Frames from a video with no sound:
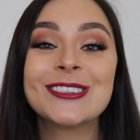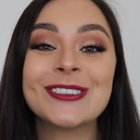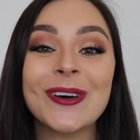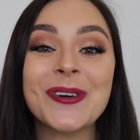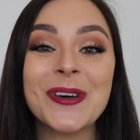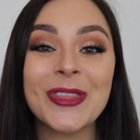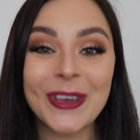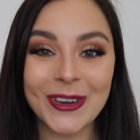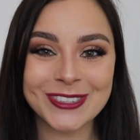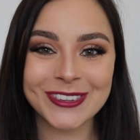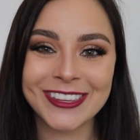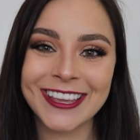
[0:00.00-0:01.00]
So
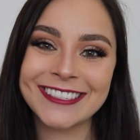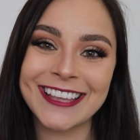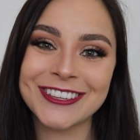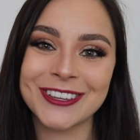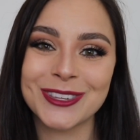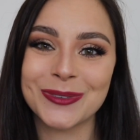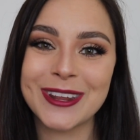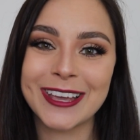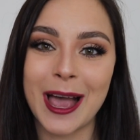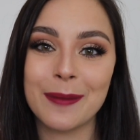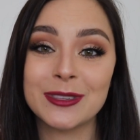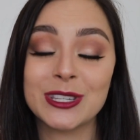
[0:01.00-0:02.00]
those are the essentials when
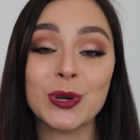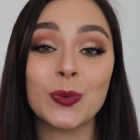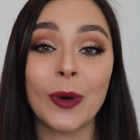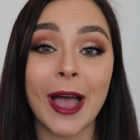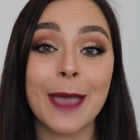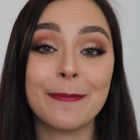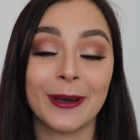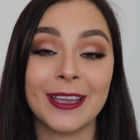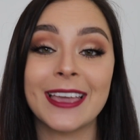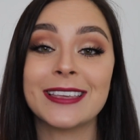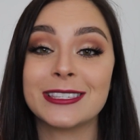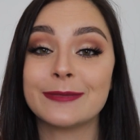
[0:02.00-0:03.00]
it comes to what I
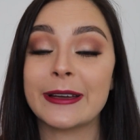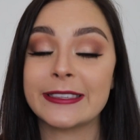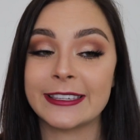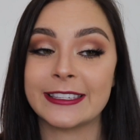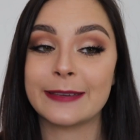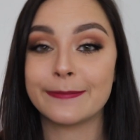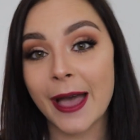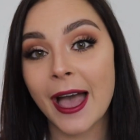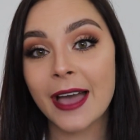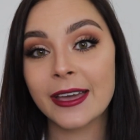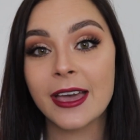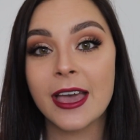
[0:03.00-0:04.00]
put into my Disney
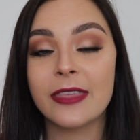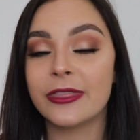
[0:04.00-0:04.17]
bag.